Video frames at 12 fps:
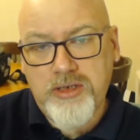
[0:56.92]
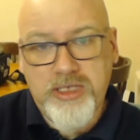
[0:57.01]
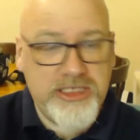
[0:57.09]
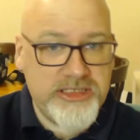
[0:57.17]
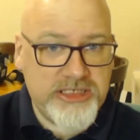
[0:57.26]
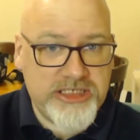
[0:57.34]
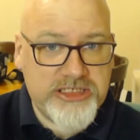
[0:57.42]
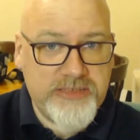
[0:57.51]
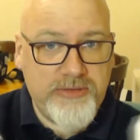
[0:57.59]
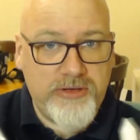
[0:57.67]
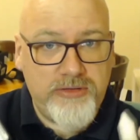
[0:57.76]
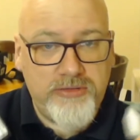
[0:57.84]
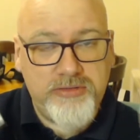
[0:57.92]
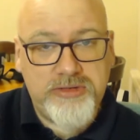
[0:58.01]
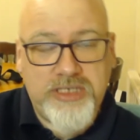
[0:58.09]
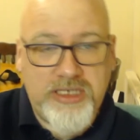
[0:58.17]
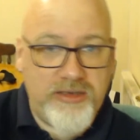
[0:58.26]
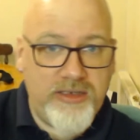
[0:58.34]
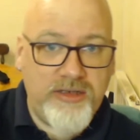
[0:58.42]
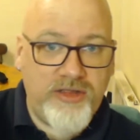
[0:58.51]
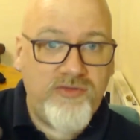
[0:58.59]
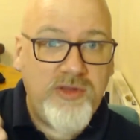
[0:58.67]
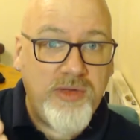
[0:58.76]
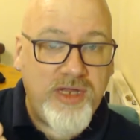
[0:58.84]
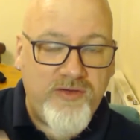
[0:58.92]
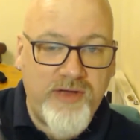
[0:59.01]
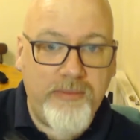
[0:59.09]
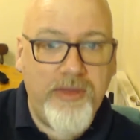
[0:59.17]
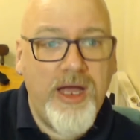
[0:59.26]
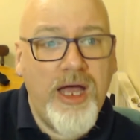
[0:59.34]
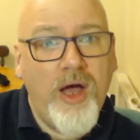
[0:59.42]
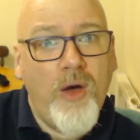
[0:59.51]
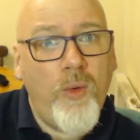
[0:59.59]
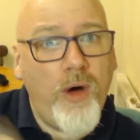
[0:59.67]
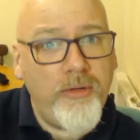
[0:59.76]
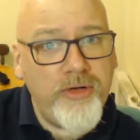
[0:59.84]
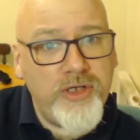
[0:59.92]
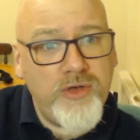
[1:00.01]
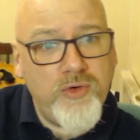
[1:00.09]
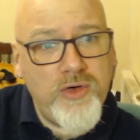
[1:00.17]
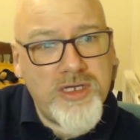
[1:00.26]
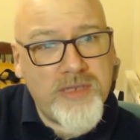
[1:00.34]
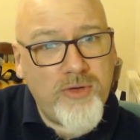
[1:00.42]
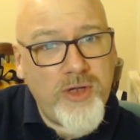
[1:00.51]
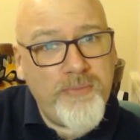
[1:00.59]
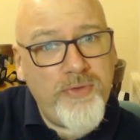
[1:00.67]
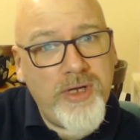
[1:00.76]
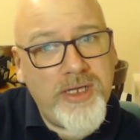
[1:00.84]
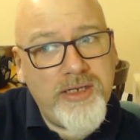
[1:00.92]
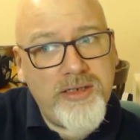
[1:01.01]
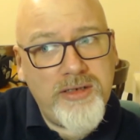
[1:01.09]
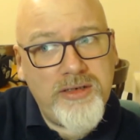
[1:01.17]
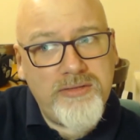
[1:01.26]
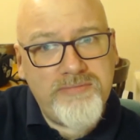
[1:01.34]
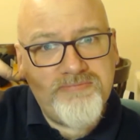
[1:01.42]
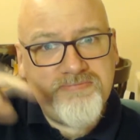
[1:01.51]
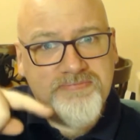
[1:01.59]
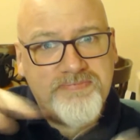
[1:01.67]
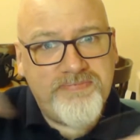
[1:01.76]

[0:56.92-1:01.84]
you get 60ml at 3mg. What I'm going to do is I'm going to put a little